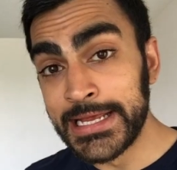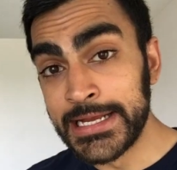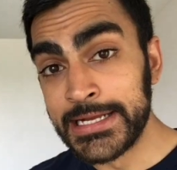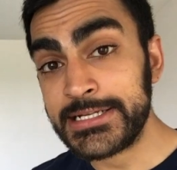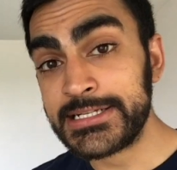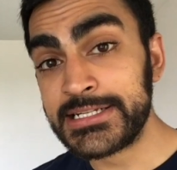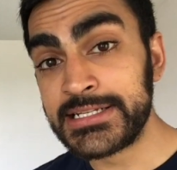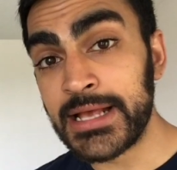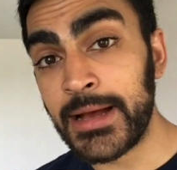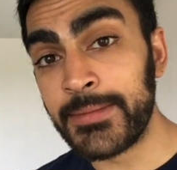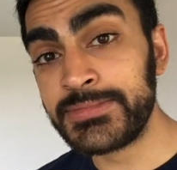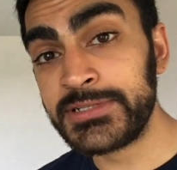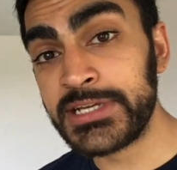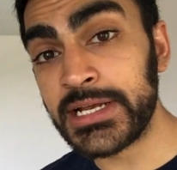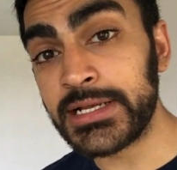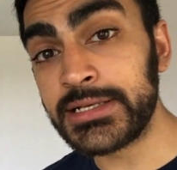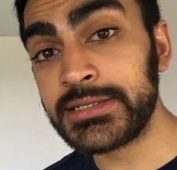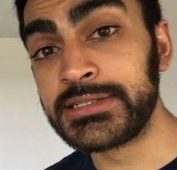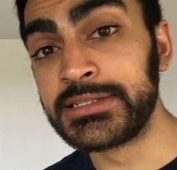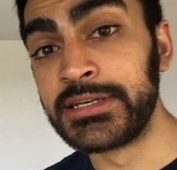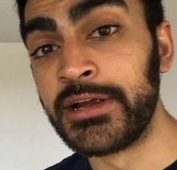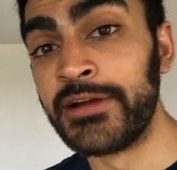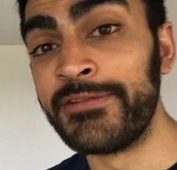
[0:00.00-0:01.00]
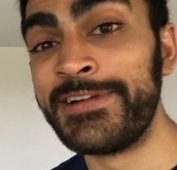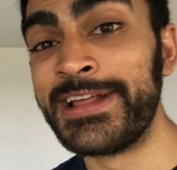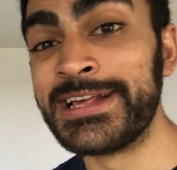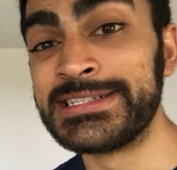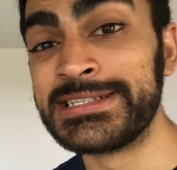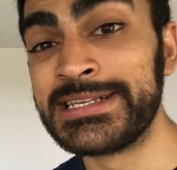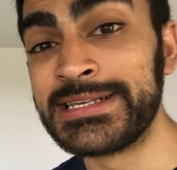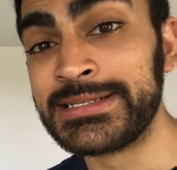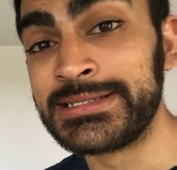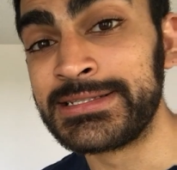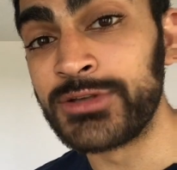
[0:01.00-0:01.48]
Each subject served
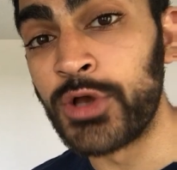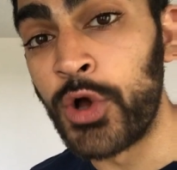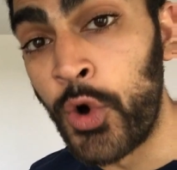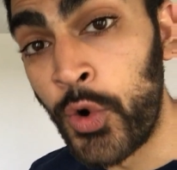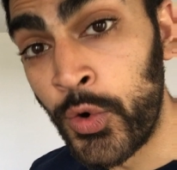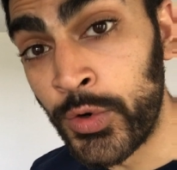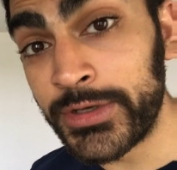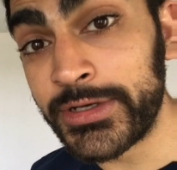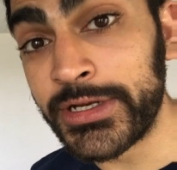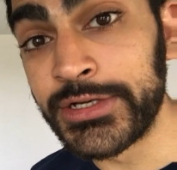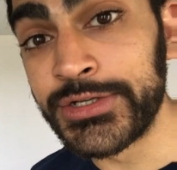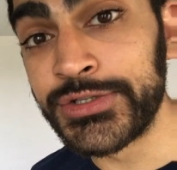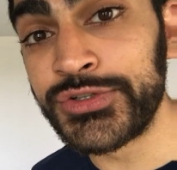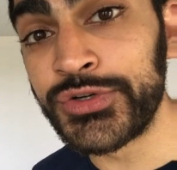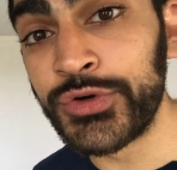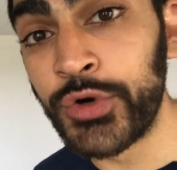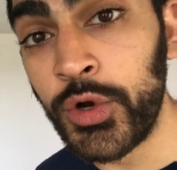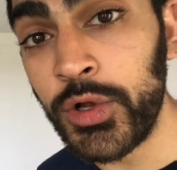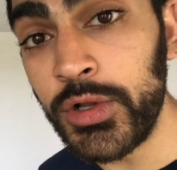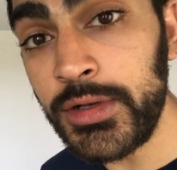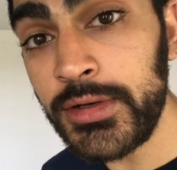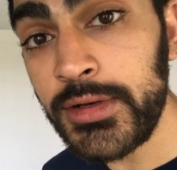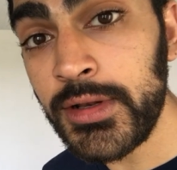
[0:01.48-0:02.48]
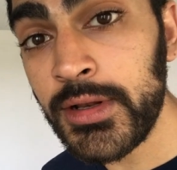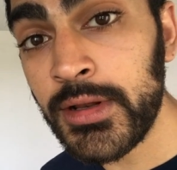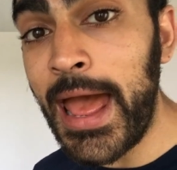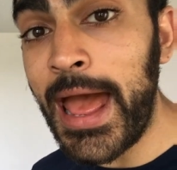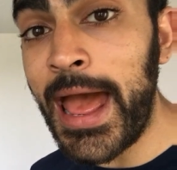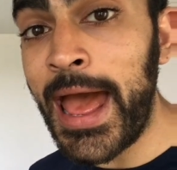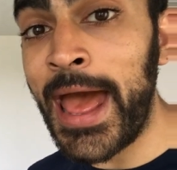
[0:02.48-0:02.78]
as his own control